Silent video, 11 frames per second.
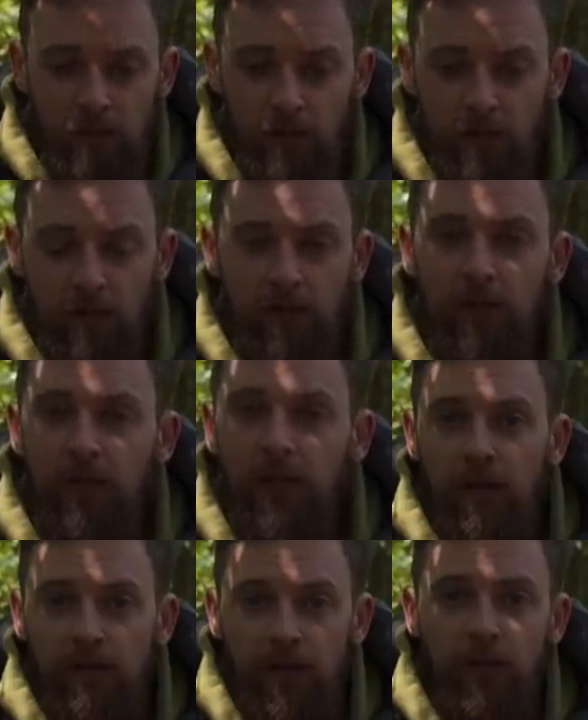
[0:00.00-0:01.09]
you can
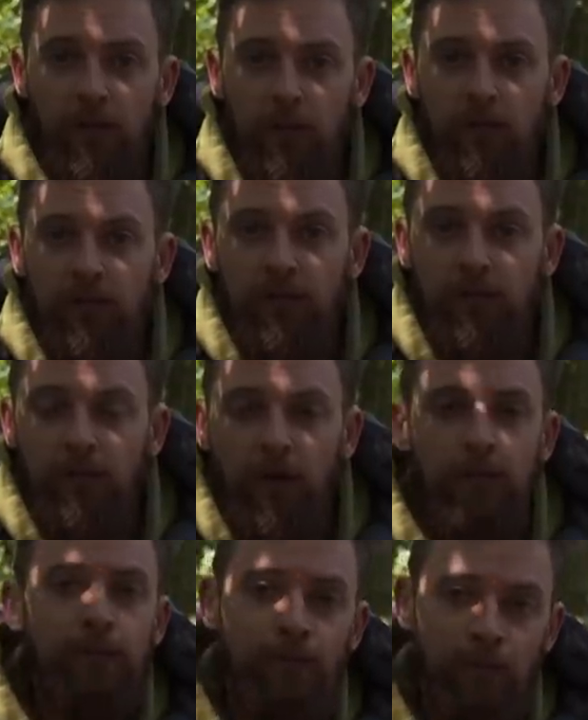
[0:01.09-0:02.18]
take all the images on your
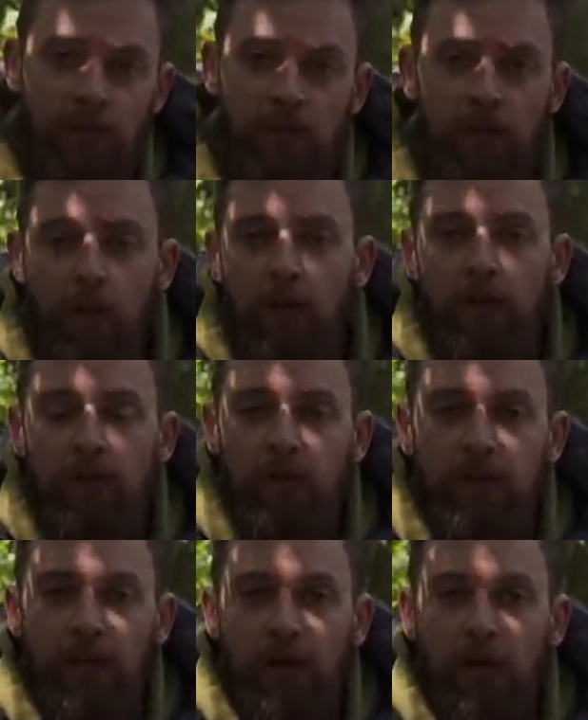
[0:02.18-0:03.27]
phone, upload them when
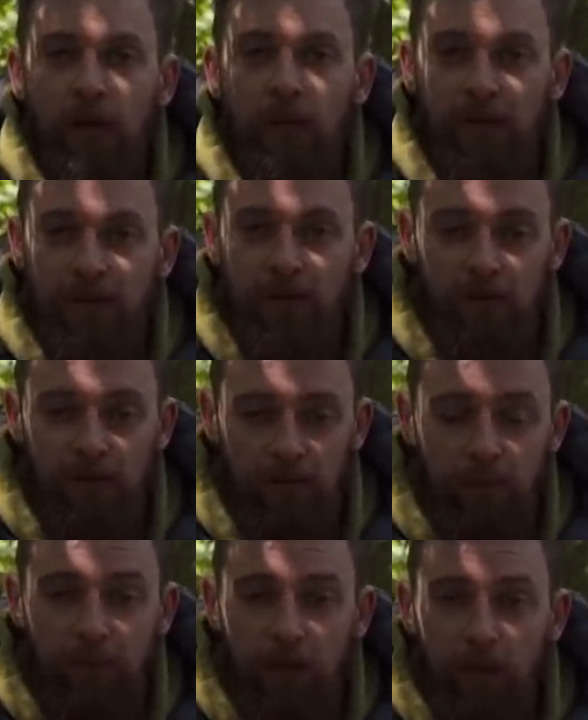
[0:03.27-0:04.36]
you get home, and then use a
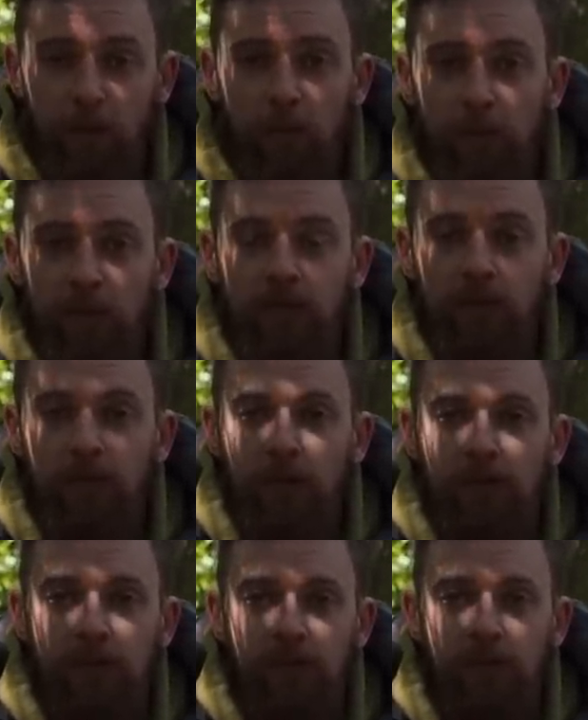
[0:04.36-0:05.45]
proper bit of
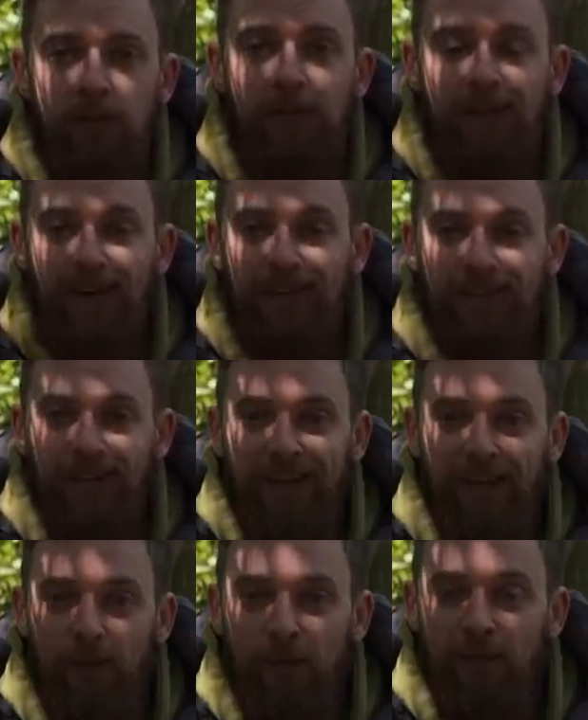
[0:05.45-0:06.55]
software to actually
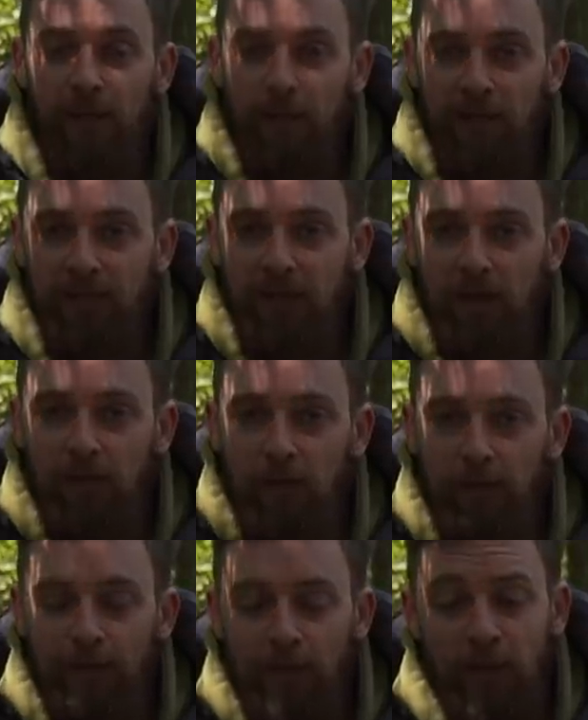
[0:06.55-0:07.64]
edit them and get the best out of them.